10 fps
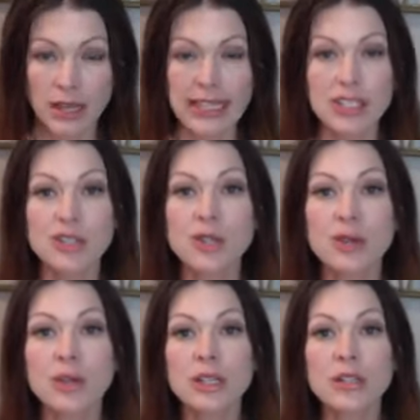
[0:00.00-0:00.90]
and to
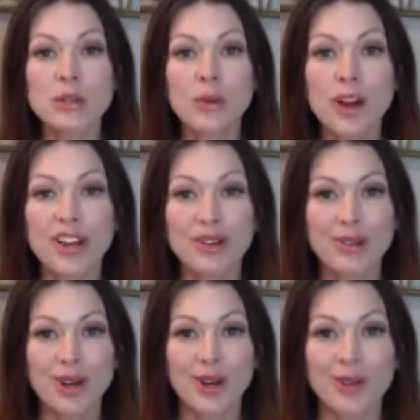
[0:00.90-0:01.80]
tune into what you
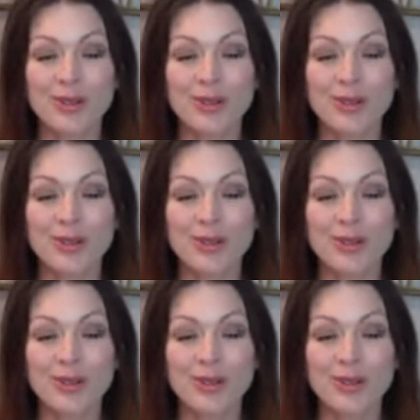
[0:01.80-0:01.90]
know.